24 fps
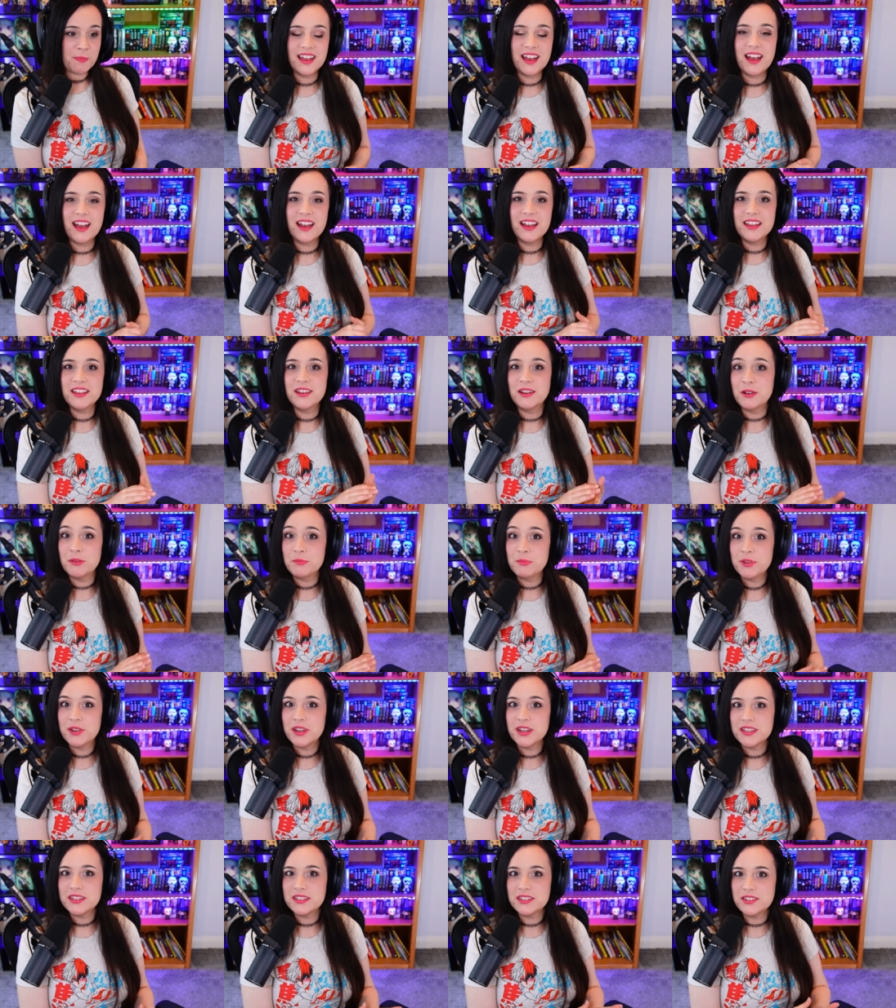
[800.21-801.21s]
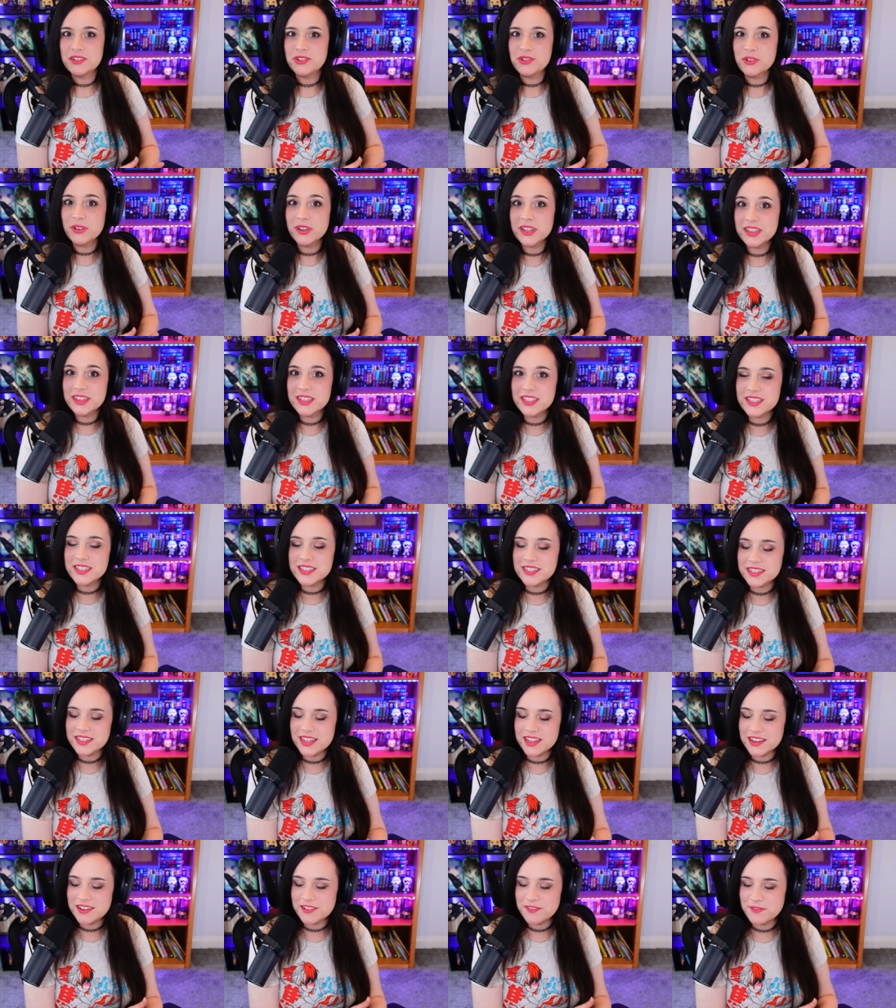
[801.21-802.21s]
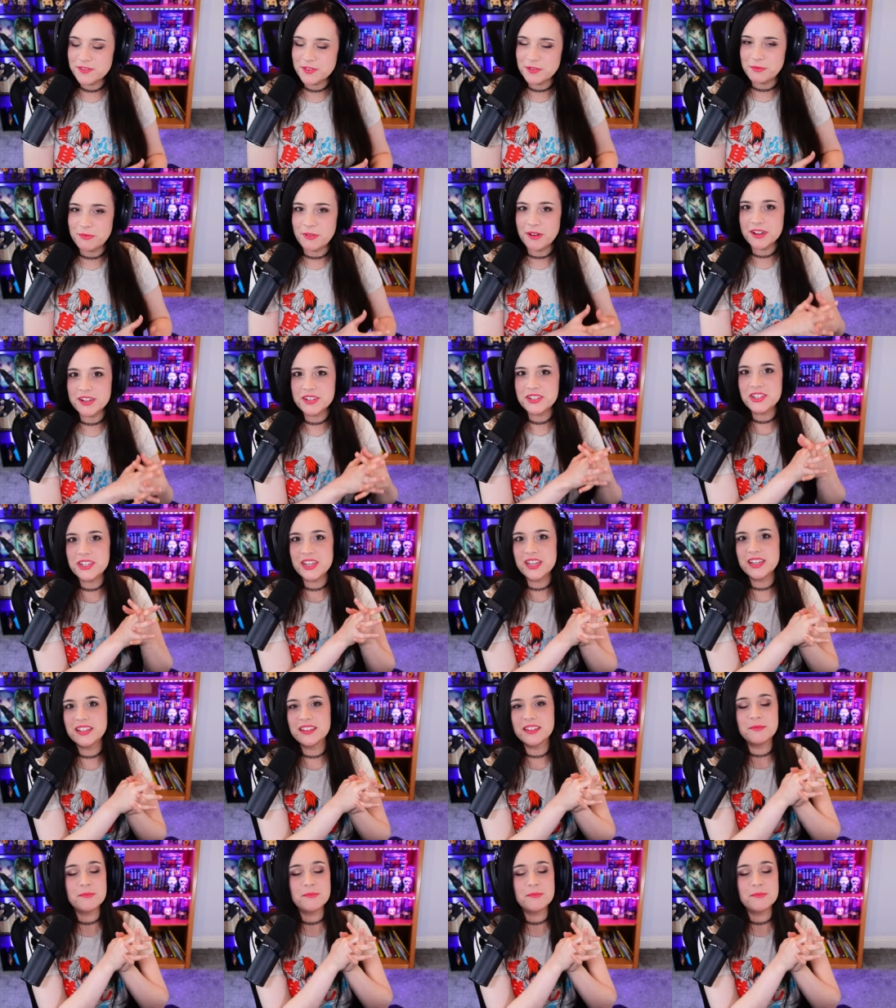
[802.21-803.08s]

I hope you guys enjoyed this. Thank you for watching.